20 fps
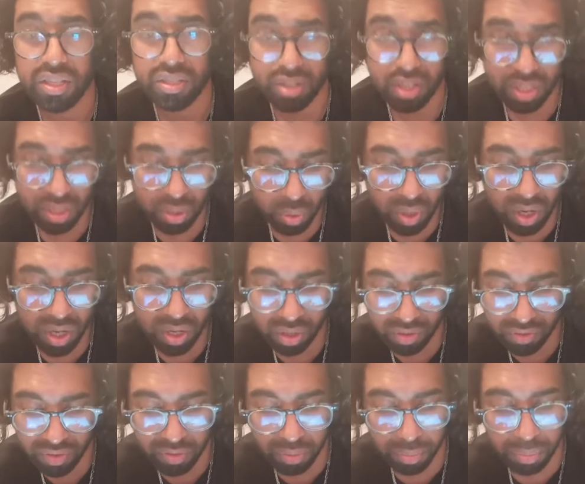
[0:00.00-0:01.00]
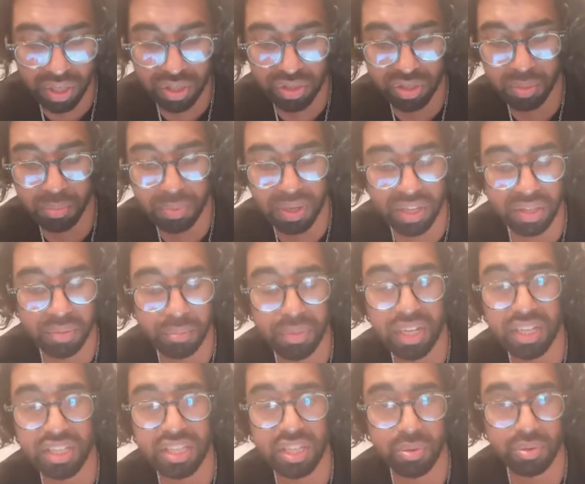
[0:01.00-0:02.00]
So there's quite a lot of information about the
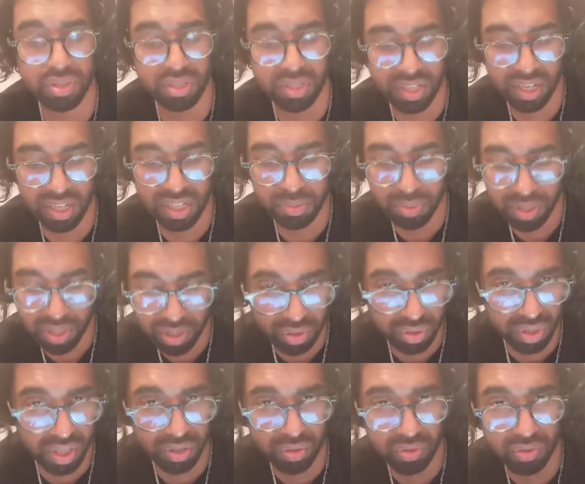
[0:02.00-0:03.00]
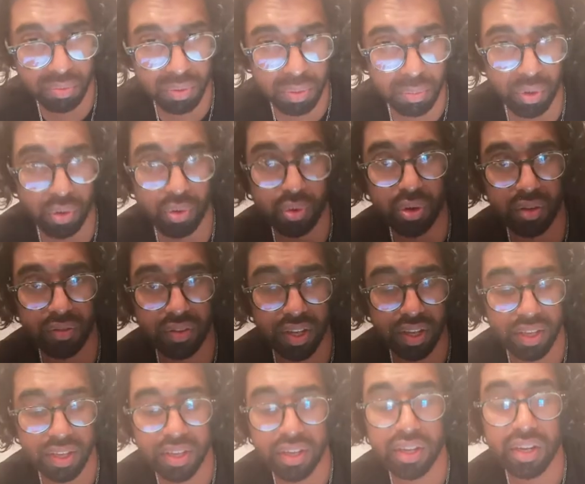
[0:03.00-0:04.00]
main sequence stage. Make sure that you remember all of it.